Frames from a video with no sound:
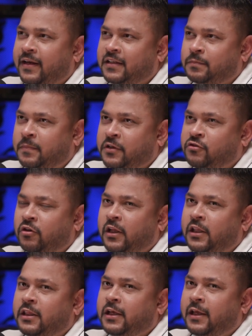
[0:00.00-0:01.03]

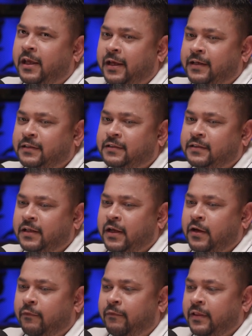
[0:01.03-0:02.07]
especially in the case
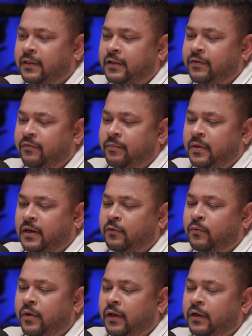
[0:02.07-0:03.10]
when the other women are
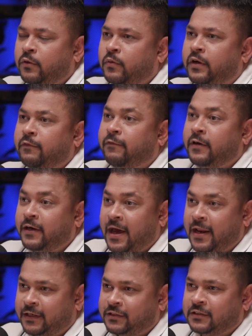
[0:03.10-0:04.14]
going into a different
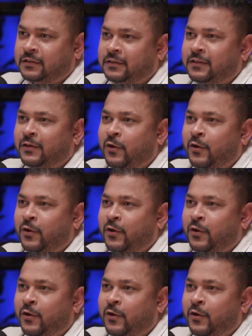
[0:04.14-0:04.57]
direction?